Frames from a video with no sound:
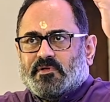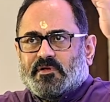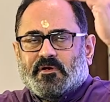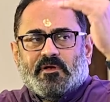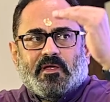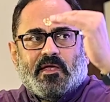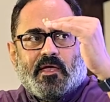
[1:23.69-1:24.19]

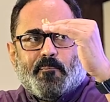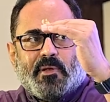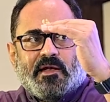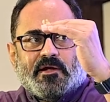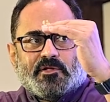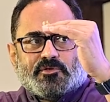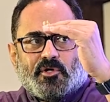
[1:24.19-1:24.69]
the
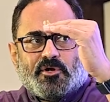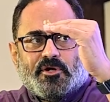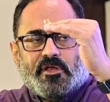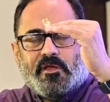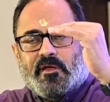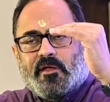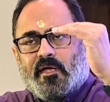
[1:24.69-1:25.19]
appellate
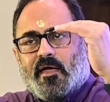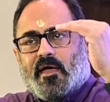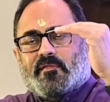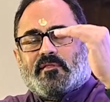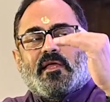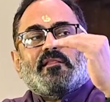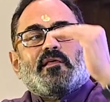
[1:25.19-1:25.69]
authority
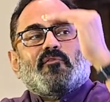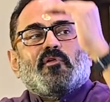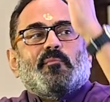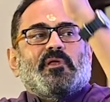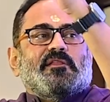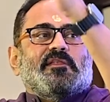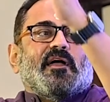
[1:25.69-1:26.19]
and then there will
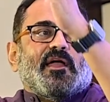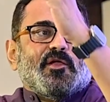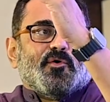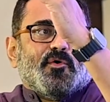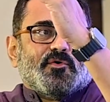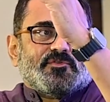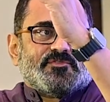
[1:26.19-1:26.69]
be the high
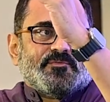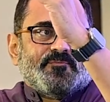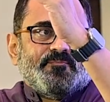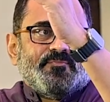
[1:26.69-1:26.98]
courts.